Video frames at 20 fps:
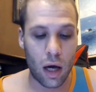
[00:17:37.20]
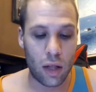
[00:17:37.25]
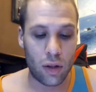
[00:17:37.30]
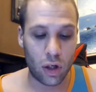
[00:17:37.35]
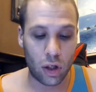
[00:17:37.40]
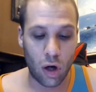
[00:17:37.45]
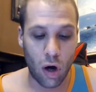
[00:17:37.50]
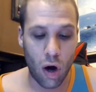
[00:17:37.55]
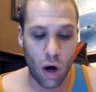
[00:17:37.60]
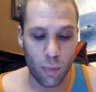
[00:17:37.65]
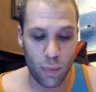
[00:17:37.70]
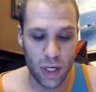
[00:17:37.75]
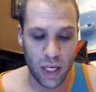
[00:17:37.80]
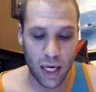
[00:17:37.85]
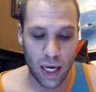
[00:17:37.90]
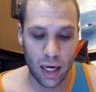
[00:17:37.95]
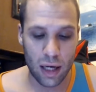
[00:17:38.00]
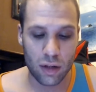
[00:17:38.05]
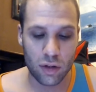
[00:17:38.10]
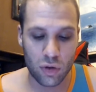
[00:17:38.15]
call
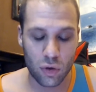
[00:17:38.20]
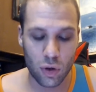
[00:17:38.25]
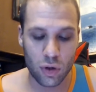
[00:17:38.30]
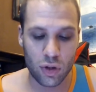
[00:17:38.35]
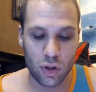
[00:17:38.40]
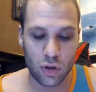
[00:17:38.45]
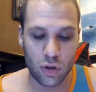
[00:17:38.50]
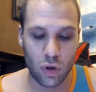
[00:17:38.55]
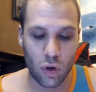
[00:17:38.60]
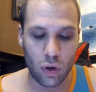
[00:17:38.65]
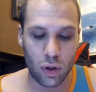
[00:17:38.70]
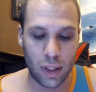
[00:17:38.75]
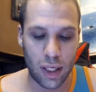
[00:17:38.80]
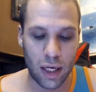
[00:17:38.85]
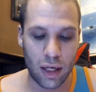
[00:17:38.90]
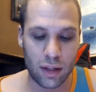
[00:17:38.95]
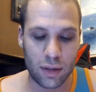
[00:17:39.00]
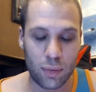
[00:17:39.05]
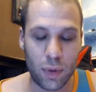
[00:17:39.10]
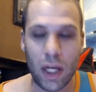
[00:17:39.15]
began, sources told
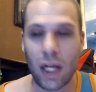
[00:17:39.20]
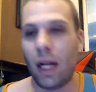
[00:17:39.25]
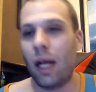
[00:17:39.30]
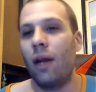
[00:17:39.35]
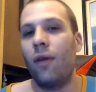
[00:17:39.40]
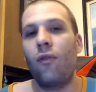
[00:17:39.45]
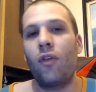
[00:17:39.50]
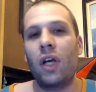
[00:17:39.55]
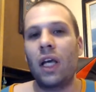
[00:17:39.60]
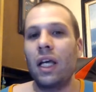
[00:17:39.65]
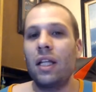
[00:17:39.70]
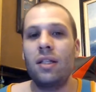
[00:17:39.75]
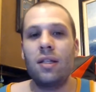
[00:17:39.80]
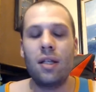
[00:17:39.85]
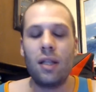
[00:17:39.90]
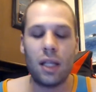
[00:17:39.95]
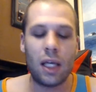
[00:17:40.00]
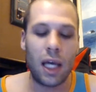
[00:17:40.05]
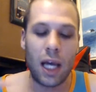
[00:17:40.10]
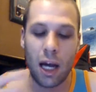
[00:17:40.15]
ESPN, and if it gets
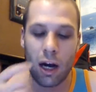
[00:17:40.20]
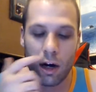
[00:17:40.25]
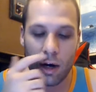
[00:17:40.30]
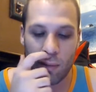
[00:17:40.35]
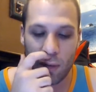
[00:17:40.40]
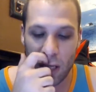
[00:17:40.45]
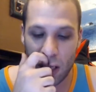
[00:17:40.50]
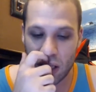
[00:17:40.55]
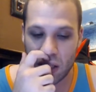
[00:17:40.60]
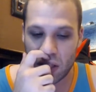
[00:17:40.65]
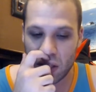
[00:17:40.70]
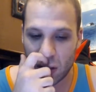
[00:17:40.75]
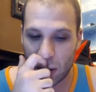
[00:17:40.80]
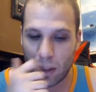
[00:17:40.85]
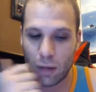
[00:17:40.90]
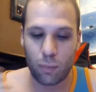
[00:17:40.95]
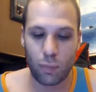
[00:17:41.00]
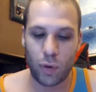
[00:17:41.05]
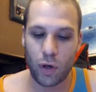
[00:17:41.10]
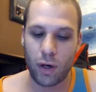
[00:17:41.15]
in the air, I mean, it's
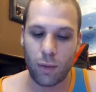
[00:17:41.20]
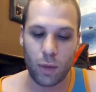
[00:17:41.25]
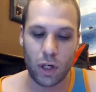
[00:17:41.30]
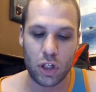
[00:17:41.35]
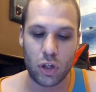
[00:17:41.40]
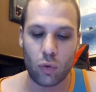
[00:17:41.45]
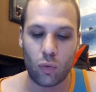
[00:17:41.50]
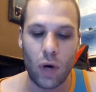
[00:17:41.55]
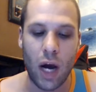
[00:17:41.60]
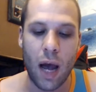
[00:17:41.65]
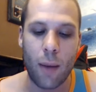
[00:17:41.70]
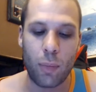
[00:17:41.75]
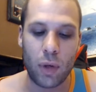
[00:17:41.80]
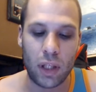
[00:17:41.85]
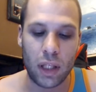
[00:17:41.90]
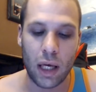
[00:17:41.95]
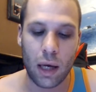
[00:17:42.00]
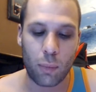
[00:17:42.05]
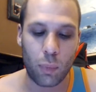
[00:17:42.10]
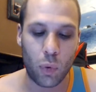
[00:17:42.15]
pretty much a wrap at
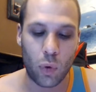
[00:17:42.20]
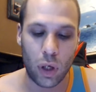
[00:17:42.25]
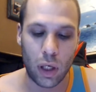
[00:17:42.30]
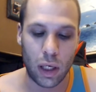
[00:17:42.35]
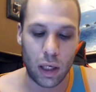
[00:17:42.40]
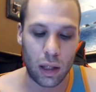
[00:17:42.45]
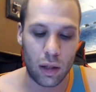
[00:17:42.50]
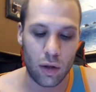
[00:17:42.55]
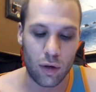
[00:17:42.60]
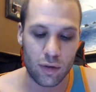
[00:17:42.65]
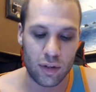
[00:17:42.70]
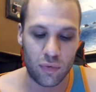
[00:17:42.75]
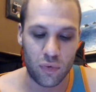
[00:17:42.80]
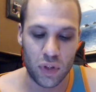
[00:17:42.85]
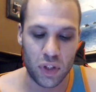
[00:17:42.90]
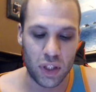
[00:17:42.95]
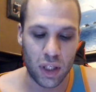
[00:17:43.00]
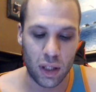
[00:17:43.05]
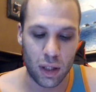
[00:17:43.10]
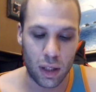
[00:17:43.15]
that point in those
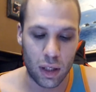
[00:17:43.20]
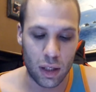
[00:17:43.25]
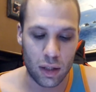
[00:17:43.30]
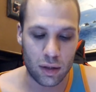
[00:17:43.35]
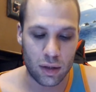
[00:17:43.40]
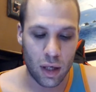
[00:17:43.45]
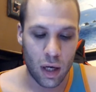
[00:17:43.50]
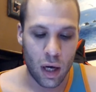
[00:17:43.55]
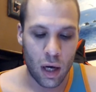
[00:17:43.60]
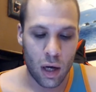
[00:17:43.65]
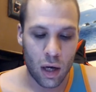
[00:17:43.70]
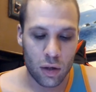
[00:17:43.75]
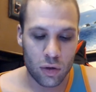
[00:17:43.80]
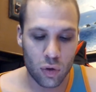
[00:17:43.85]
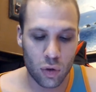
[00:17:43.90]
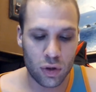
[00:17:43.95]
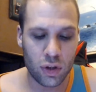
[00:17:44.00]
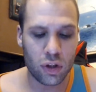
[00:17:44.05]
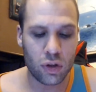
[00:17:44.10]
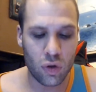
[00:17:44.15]
facilities.
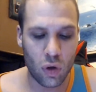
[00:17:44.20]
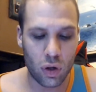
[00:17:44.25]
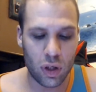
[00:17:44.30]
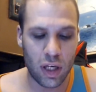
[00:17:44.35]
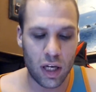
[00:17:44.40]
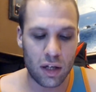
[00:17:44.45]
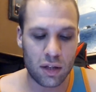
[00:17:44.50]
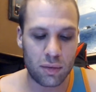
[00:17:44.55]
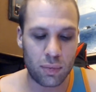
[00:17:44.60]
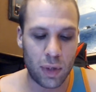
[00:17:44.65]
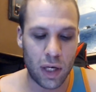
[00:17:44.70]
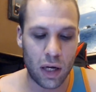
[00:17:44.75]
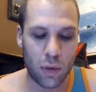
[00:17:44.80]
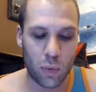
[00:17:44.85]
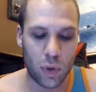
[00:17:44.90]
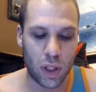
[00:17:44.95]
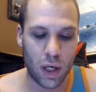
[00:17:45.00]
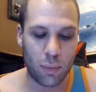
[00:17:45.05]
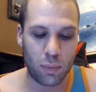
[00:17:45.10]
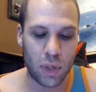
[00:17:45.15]
Sources told ESPN
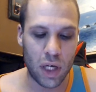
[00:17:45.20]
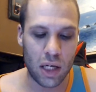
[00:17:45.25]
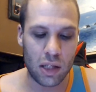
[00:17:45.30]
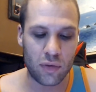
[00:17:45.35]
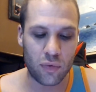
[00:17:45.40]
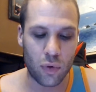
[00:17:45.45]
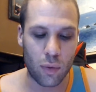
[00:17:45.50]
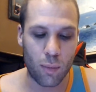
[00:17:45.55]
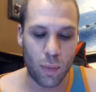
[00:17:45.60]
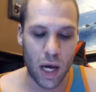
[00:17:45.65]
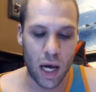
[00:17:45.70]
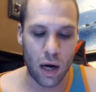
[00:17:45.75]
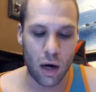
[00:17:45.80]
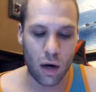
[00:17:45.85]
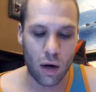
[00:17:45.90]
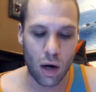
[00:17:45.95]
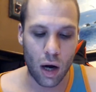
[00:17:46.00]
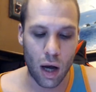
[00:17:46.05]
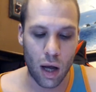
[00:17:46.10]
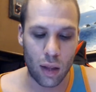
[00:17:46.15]
with updates from
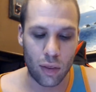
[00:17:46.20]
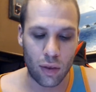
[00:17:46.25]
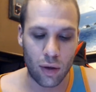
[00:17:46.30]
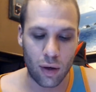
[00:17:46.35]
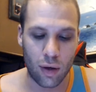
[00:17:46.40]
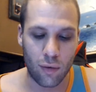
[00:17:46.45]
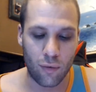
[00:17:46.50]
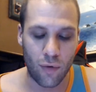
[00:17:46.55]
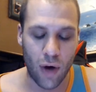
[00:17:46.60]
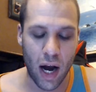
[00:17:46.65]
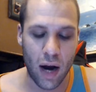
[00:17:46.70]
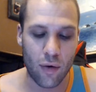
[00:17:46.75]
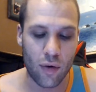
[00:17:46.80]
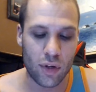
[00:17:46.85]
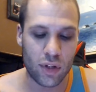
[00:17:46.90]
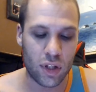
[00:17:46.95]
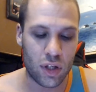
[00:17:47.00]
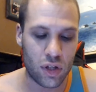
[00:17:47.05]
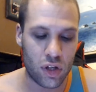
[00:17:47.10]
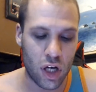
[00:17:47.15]
Mayer on the
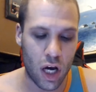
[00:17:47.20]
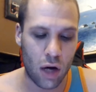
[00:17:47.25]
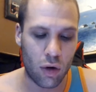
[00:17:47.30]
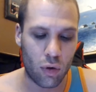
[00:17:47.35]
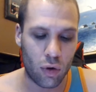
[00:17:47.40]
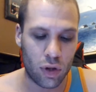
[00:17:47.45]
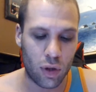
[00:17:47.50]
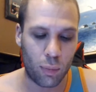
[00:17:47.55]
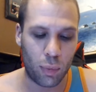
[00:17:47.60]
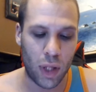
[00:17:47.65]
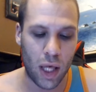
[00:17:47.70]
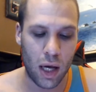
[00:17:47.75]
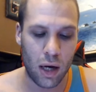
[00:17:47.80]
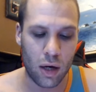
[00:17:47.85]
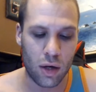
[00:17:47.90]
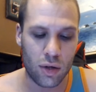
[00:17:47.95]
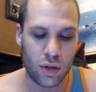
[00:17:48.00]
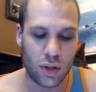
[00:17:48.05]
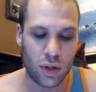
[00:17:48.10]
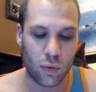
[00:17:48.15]
virus in general, the
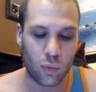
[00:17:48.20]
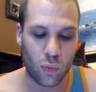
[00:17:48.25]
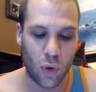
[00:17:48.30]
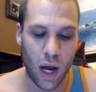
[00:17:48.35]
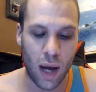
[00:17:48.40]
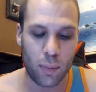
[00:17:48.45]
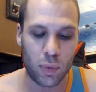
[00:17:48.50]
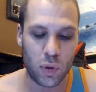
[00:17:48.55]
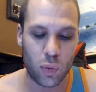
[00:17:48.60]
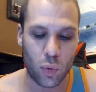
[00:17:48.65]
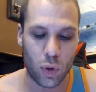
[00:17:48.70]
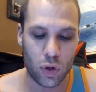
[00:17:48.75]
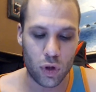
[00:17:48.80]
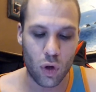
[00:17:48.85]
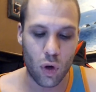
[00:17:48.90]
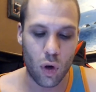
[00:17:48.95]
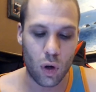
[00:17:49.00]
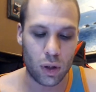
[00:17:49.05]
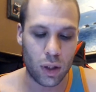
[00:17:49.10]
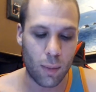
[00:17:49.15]
players' reps were
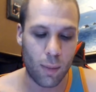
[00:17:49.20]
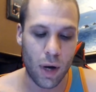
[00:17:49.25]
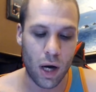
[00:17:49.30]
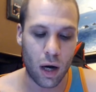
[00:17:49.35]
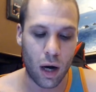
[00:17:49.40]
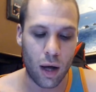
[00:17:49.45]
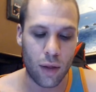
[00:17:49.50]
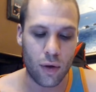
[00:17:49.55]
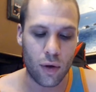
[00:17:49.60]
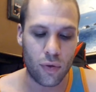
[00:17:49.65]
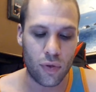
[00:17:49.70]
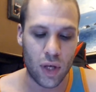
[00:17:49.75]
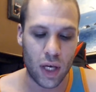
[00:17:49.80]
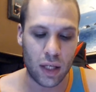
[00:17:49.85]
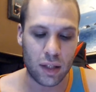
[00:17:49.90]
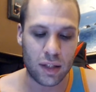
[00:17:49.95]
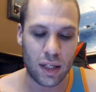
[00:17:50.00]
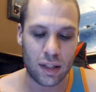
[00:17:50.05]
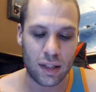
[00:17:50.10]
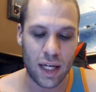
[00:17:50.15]
told, among other
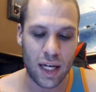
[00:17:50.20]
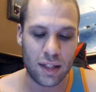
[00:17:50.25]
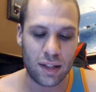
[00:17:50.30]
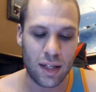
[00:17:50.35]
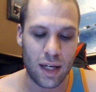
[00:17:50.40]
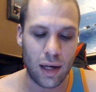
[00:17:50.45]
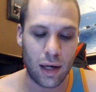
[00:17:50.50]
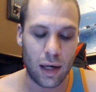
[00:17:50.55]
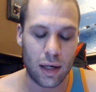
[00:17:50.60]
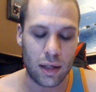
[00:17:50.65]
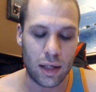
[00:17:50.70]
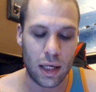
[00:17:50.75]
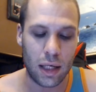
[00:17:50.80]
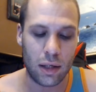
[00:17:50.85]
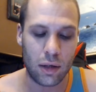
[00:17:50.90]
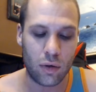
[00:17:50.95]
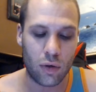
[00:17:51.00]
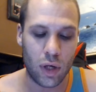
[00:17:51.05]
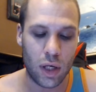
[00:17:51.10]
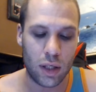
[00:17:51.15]
things, that testing can
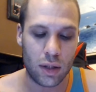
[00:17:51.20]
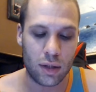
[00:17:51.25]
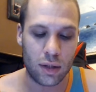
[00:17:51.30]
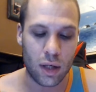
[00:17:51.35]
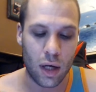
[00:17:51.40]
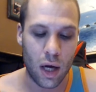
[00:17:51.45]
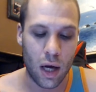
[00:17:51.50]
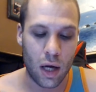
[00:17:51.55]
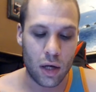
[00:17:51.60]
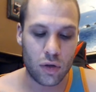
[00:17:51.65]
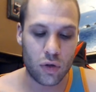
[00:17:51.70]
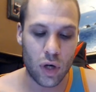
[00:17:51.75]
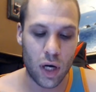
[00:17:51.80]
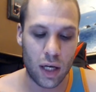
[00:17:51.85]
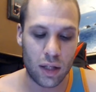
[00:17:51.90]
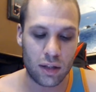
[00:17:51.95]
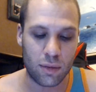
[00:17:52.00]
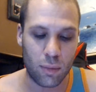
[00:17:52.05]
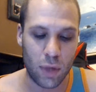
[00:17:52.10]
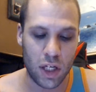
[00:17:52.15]
decrease
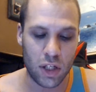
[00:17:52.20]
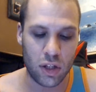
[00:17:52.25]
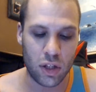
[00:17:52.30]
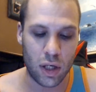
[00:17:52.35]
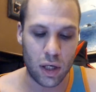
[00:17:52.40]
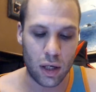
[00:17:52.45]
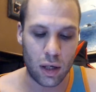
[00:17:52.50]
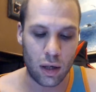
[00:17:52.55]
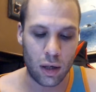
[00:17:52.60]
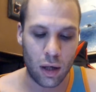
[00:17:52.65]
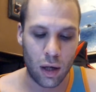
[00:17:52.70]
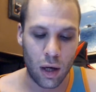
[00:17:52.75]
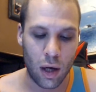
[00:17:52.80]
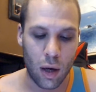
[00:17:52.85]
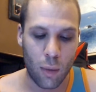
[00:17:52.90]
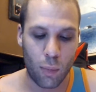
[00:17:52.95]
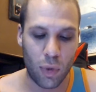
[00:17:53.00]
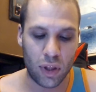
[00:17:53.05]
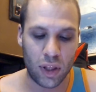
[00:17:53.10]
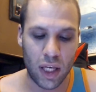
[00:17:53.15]
transmission,
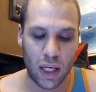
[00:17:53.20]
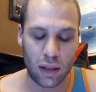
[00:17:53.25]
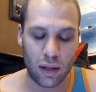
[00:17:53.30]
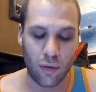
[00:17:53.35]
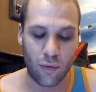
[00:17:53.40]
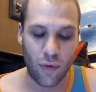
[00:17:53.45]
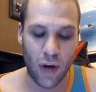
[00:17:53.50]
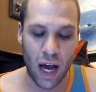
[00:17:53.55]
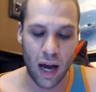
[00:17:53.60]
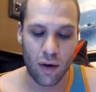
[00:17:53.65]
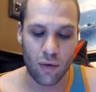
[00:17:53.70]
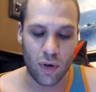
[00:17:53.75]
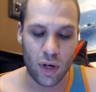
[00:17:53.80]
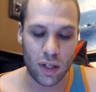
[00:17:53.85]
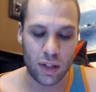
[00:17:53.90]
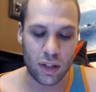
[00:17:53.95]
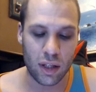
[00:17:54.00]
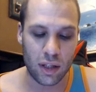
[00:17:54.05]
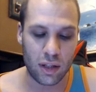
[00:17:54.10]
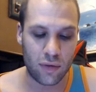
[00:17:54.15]
but that the
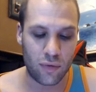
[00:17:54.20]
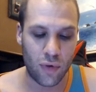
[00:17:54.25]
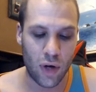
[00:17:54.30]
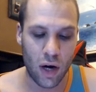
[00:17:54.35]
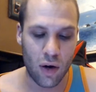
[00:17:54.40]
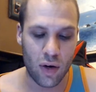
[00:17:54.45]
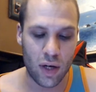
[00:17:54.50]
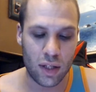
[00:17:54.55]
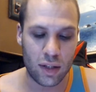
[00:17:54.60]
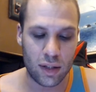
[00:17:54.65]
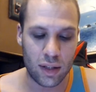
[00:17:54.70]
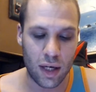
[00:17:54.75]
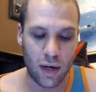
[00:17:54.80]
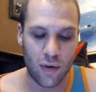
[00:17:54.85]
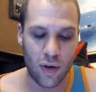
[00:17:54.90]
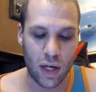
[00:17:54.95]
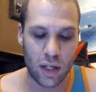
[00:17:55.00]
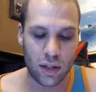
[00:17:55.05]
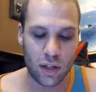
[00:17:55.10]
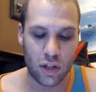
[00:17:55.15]
virus is very
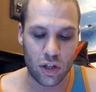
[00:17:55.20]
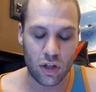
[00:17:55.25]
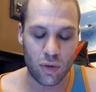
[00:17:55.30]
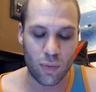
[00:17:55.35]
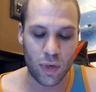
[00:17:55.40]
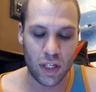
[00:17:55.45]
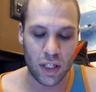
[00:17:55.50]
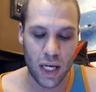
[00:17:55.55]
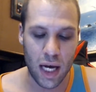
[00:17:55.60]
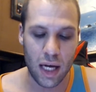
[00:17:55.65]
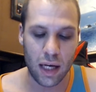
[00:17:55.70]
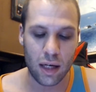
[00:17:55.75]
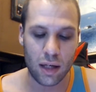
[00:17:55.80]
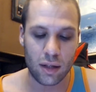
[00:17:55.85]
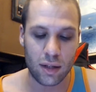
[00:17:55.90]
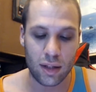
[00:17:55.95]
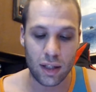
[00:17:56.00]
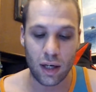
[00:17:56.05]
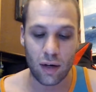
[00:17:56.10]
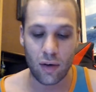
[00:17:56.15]
serious and should be taken
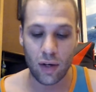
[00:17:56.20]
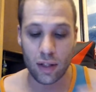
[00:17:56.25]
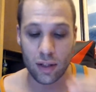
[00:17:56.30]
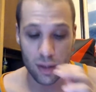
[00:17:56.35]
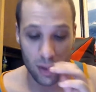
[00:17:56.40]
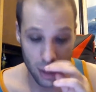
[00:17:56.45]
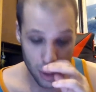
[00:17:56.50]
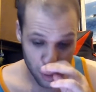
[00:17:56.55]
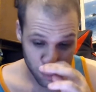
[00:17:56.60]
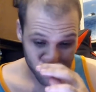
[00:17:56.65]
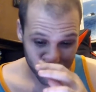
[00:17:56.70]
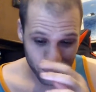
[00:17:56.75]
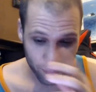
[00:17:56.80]
seriously.